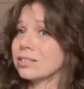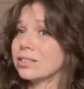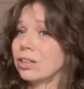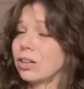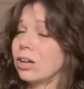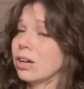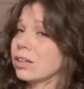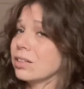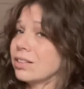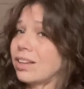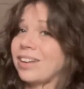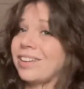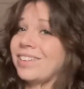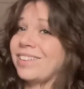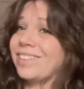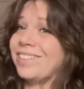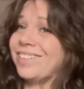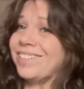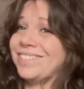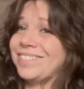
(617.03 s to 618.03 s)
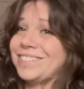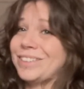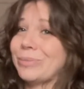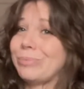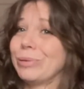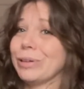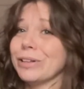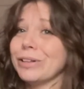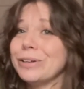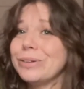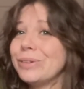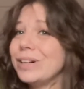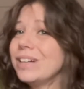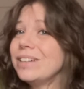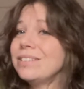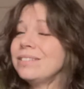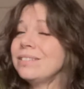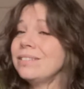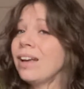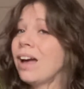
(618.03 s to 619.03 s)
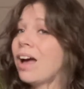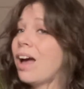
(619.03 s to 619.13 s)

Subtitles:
long as, as the pillow was.